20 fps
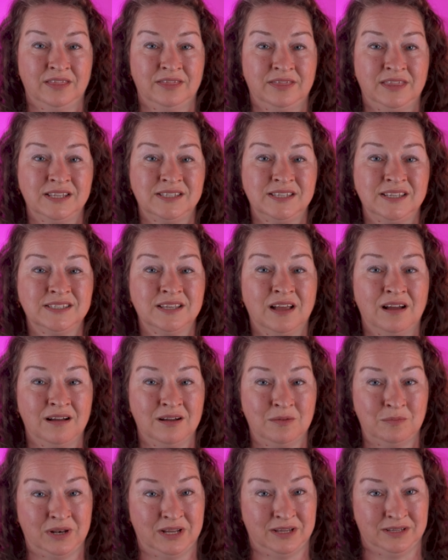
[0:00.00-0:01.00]
This is
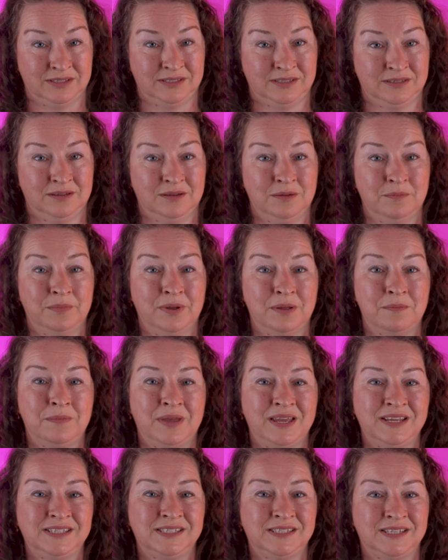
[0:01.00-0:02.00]
harmless, but
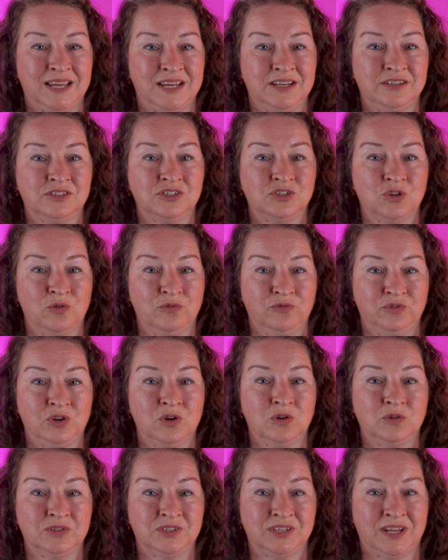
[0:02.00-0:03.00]
may stain soft
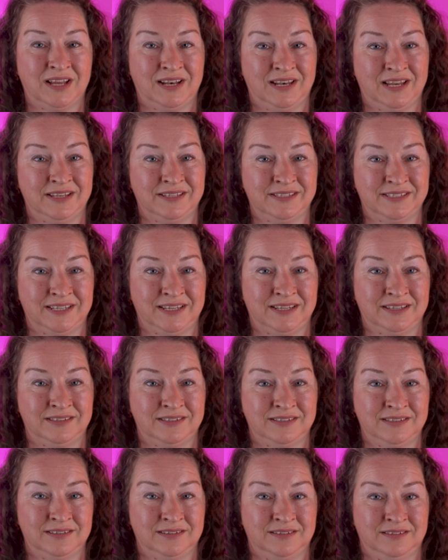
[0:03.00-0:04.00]
contact
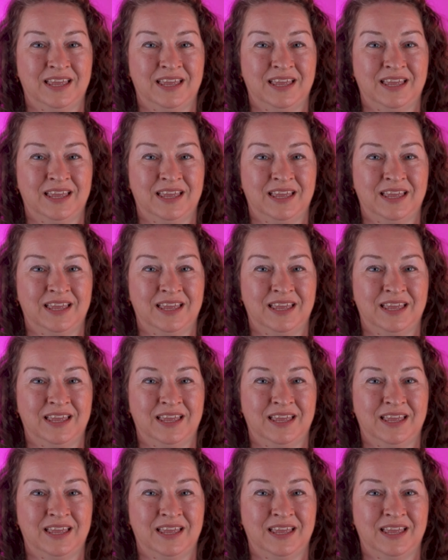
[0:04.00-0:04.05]
lenses.